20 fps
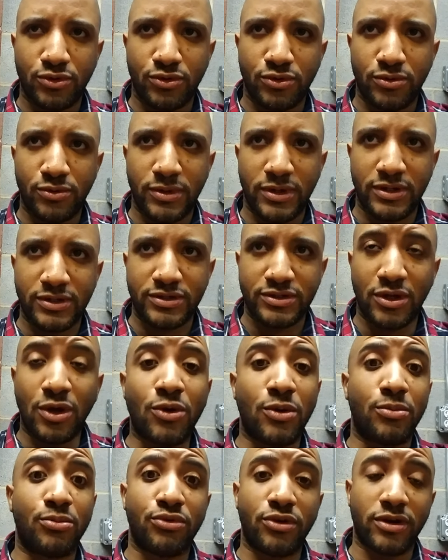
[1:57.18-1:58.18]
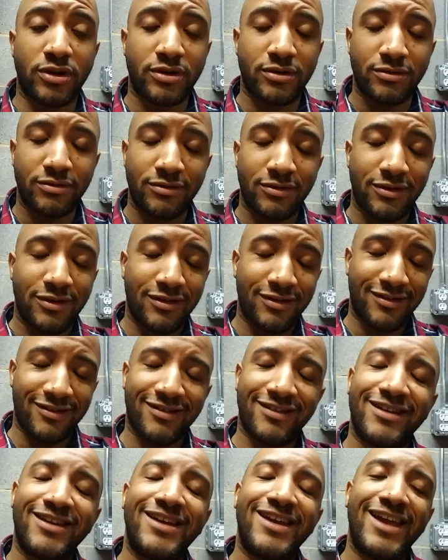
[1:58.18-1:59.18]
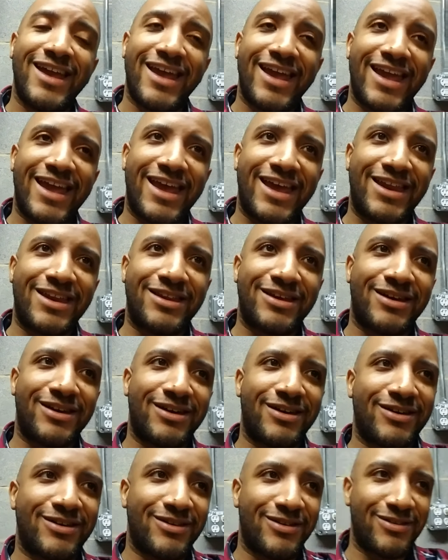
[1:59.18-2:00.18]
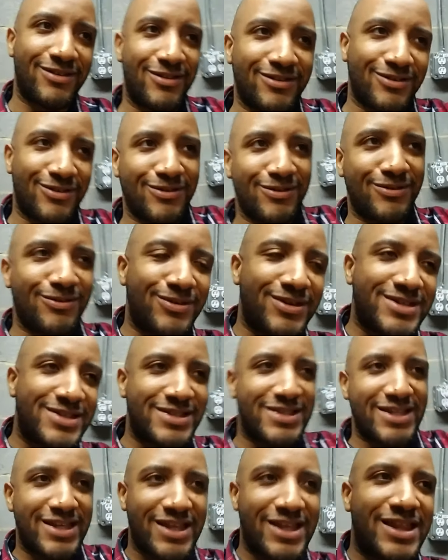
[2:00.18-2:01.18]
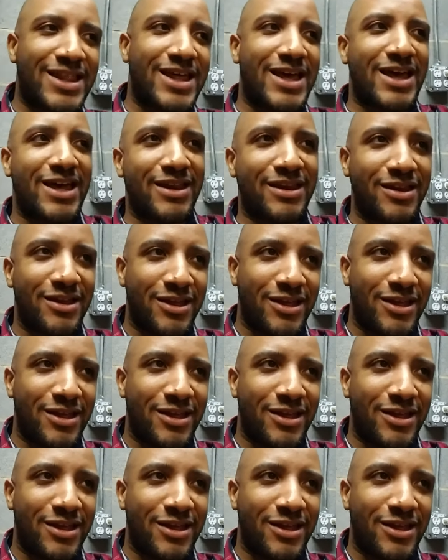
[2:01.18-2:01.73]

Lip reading: who else? Oh, Brooke. And we see that